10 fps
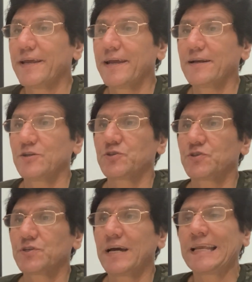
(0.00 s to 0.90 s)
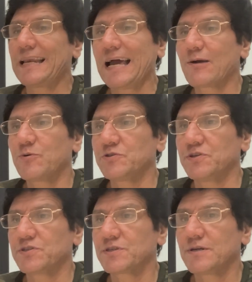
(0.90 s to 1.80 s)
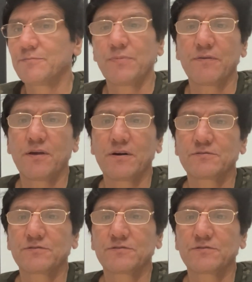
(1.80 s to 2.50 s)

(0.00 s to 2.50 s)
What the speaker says: English and in languages, but they are